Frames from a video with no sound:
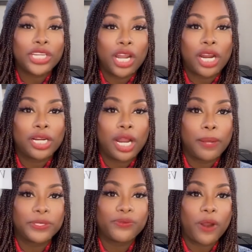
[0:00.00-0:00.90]
yarn
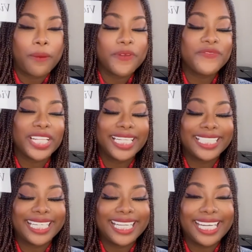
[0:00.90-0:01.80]
comes from Villa
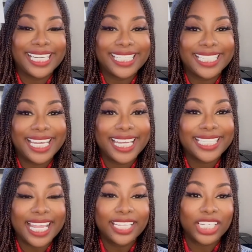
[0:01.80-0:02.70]
Delana Dust,
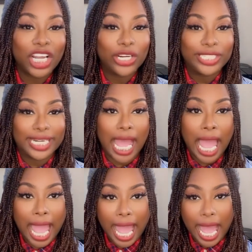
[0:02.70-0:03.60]
and the color that I
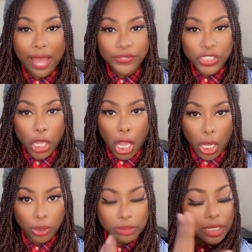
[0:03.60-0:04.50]
have is
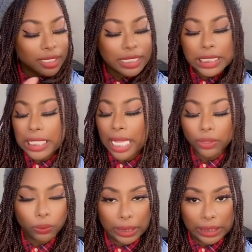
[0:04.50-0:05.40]
called
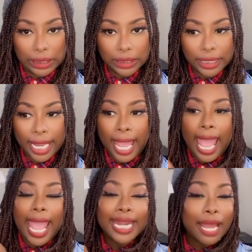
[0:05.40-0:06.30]
Sanguine.
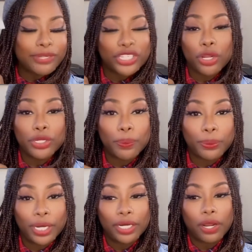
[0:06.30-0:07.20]
And I'm just going to
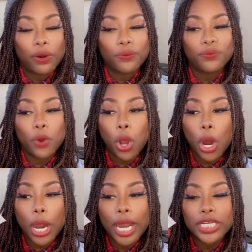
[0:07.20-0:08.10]
bring her
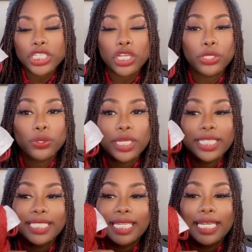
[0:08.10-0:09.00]
forward so you can
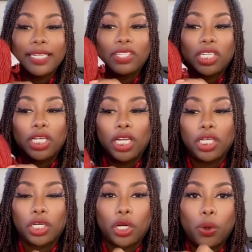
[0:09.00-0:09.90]
see the
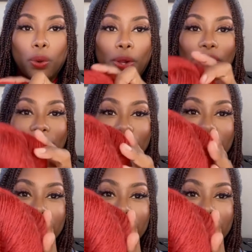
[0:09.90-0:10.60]
color on this